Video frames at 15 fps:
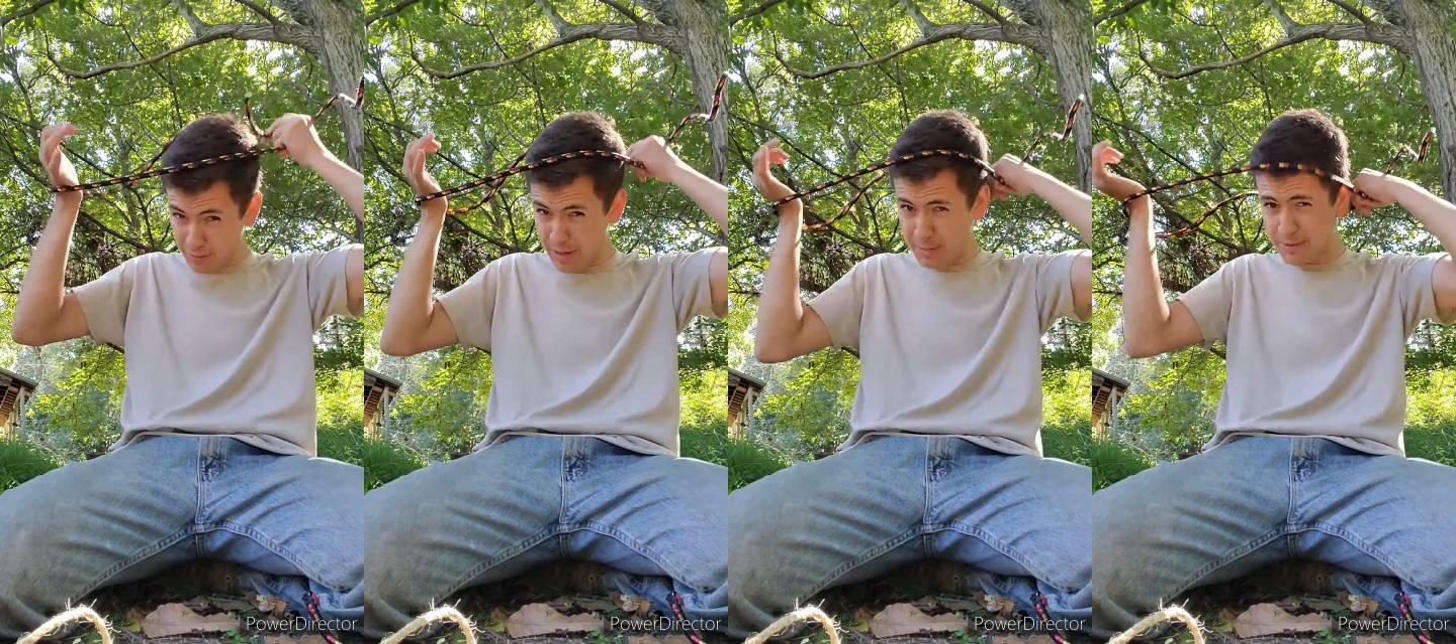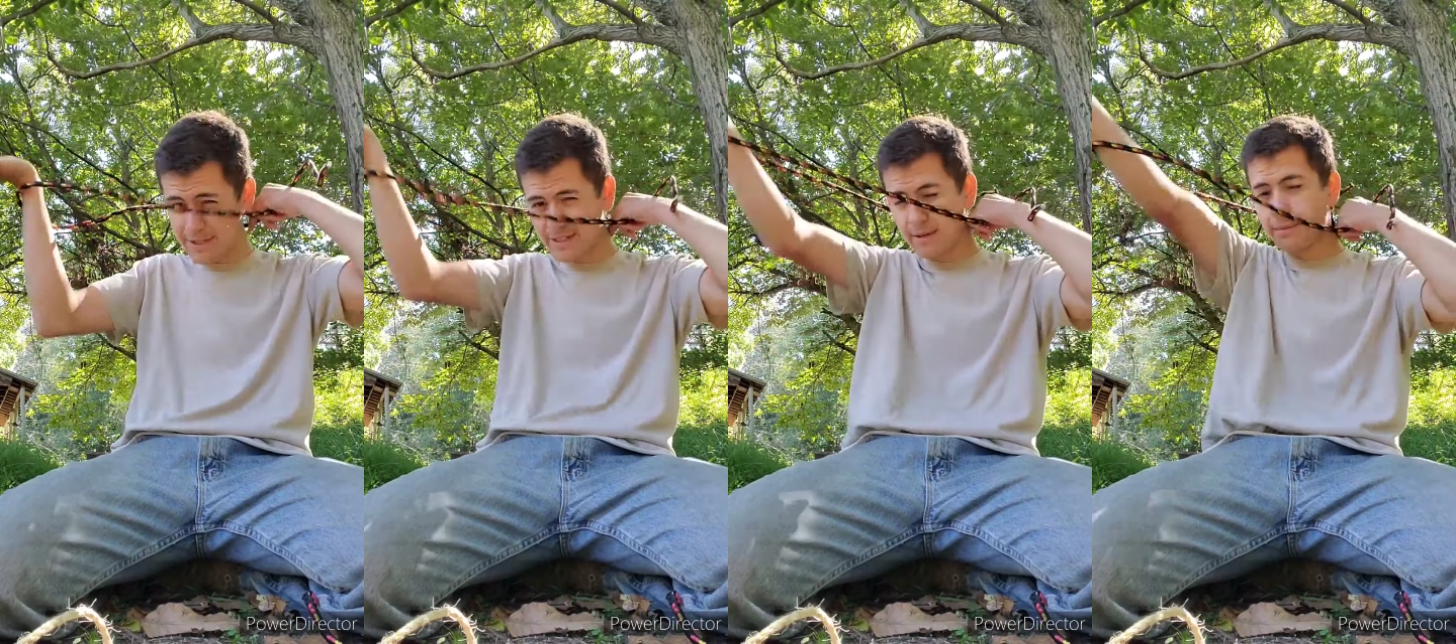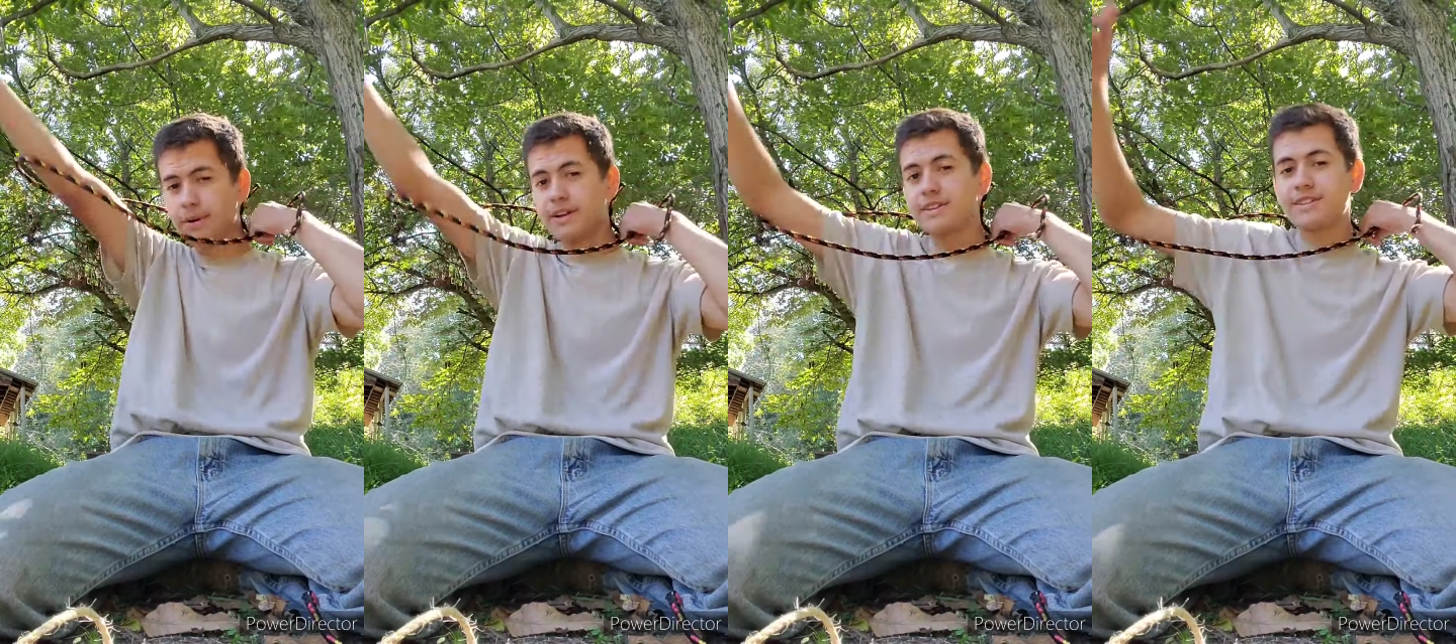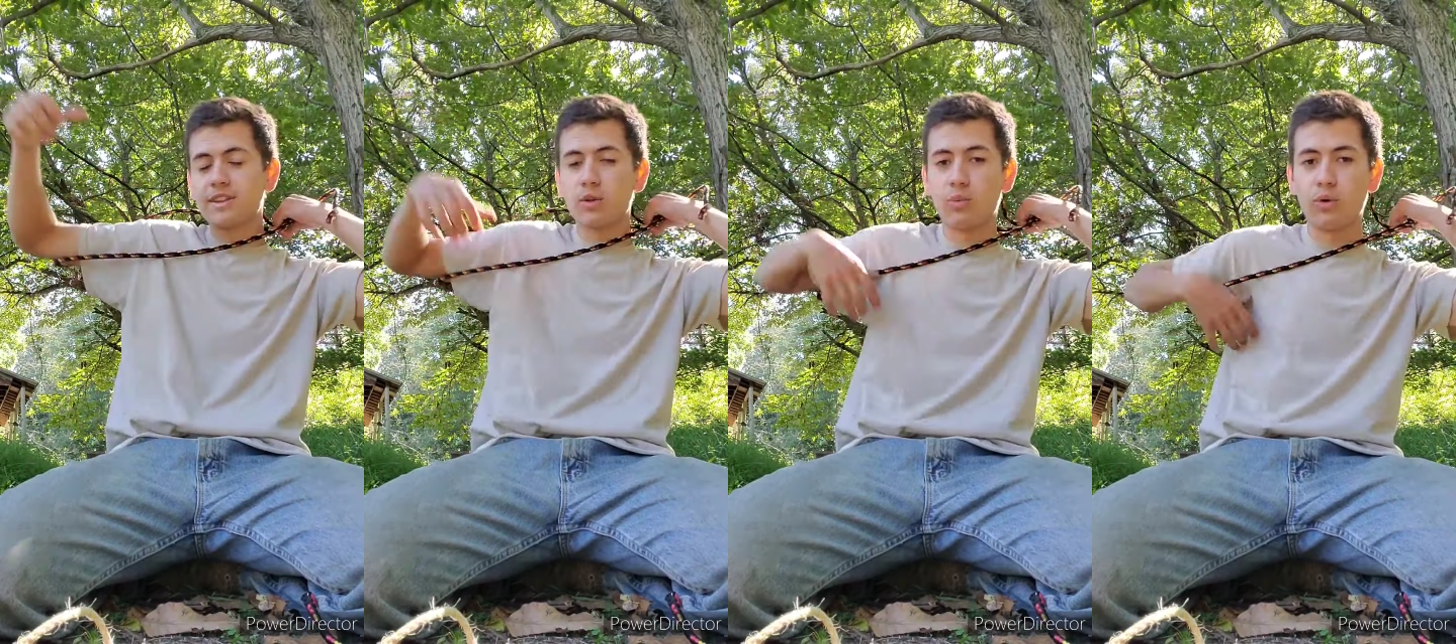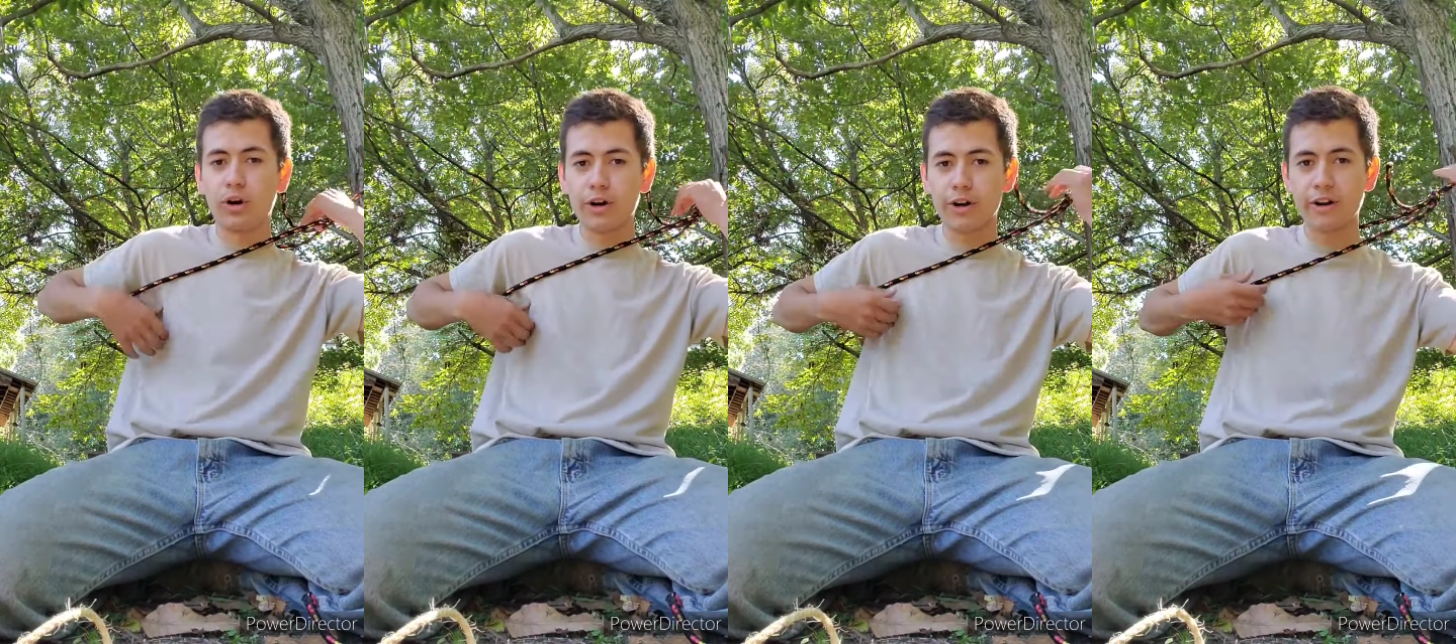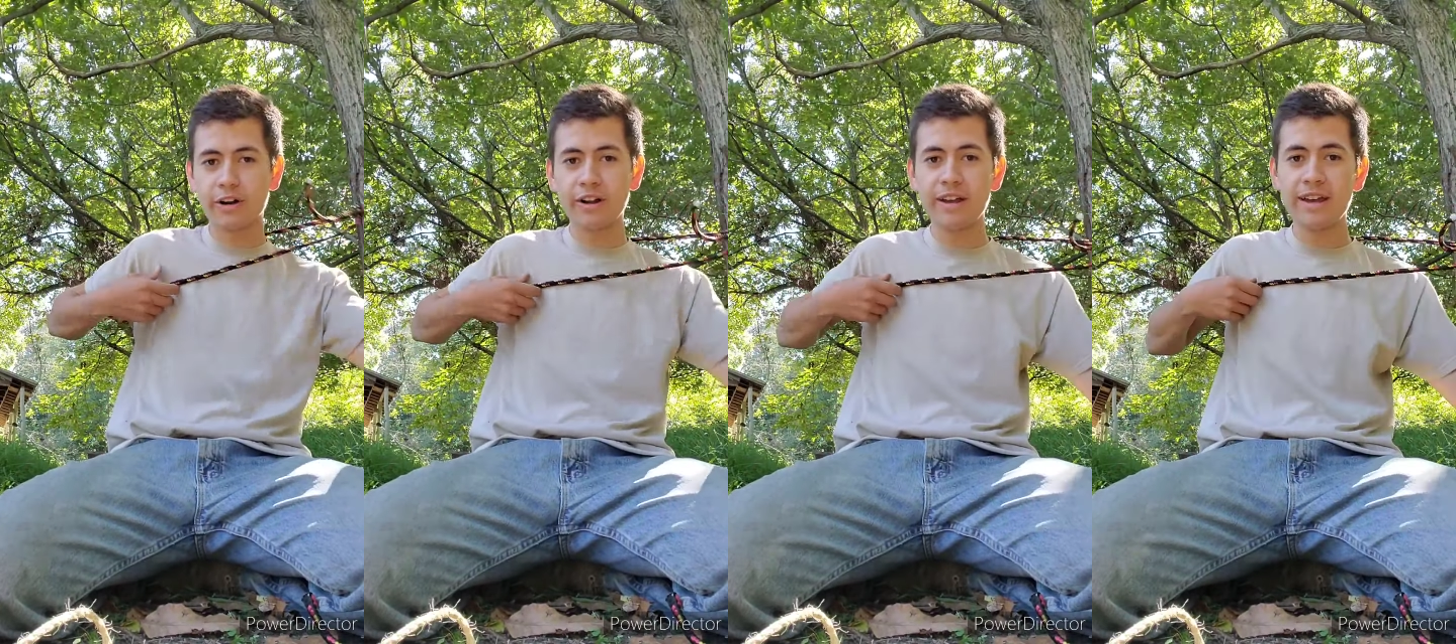maybe somebody's in the
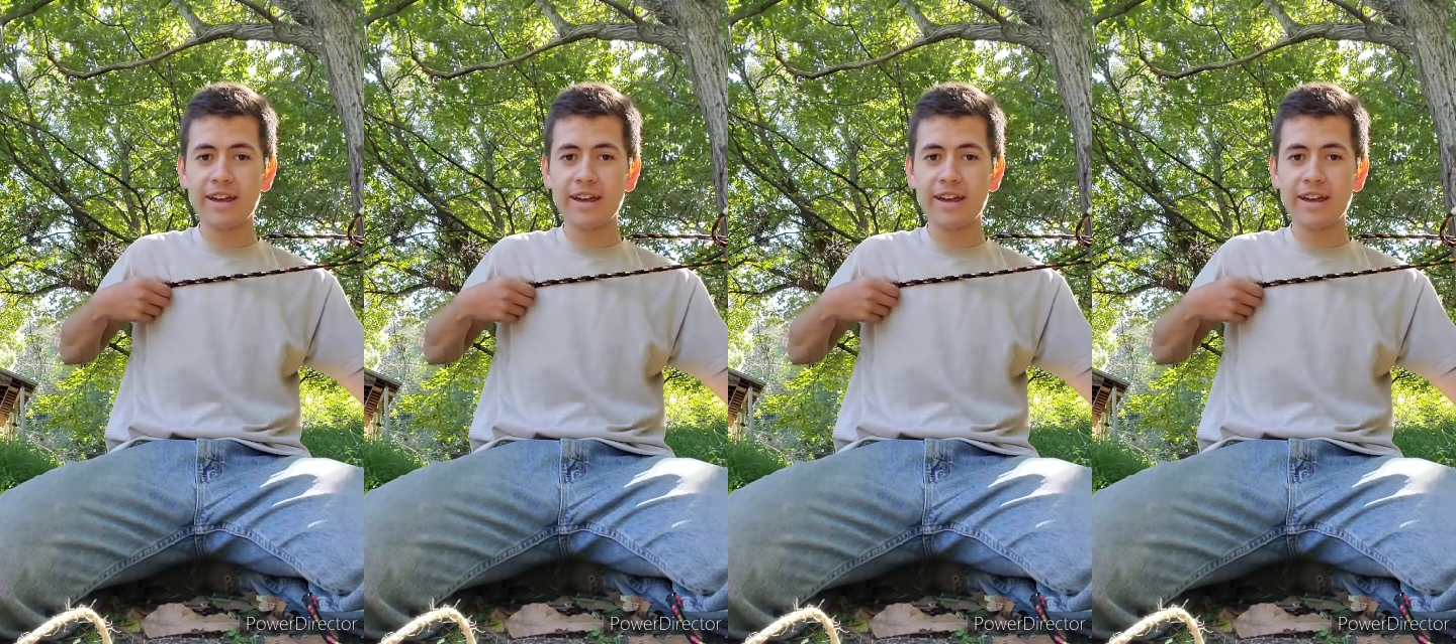water